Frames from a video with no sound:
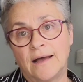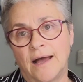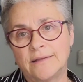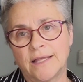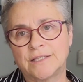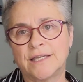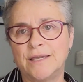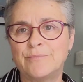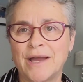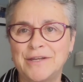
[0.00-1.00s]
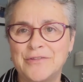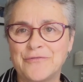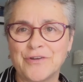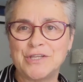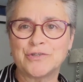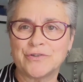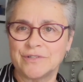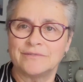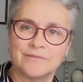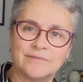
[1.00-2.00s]
I like to keep mine in the freezer
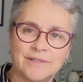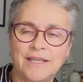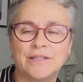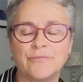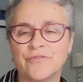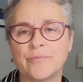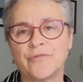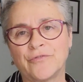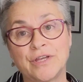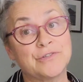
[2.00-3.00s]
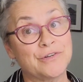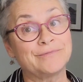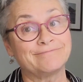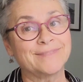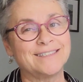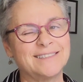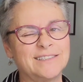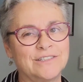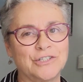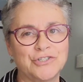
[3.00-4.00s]
and eat them from the freezer.
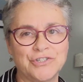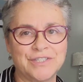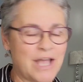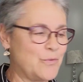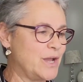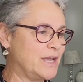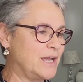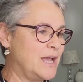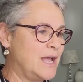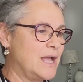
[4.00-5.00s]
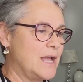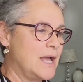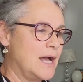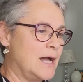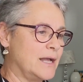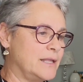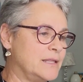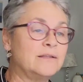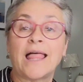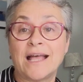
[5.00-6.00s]
Delicious that way. And
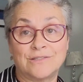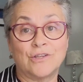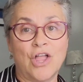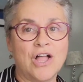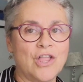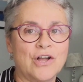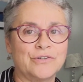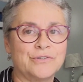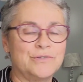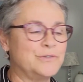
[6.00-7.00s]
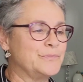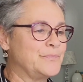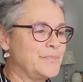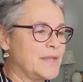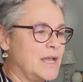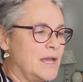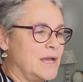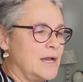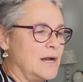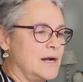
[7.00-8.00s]
they'll last a lot longer too.
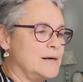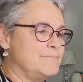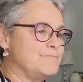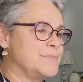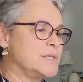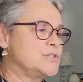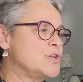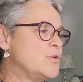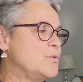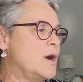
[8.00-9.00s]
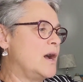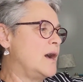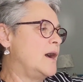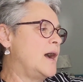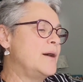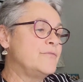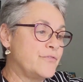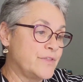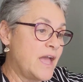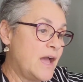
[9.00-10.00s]
So
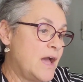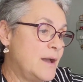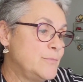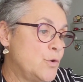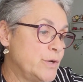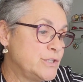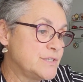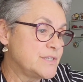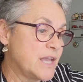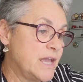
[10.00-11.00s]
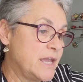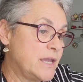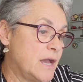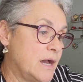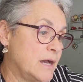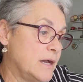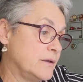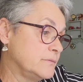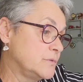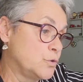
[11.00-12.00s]
for that, I'm going to say
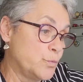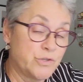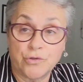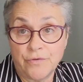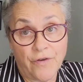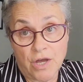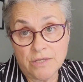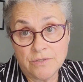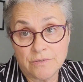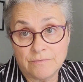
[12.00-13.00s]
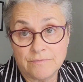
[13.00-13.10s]
The Wizard of Oz.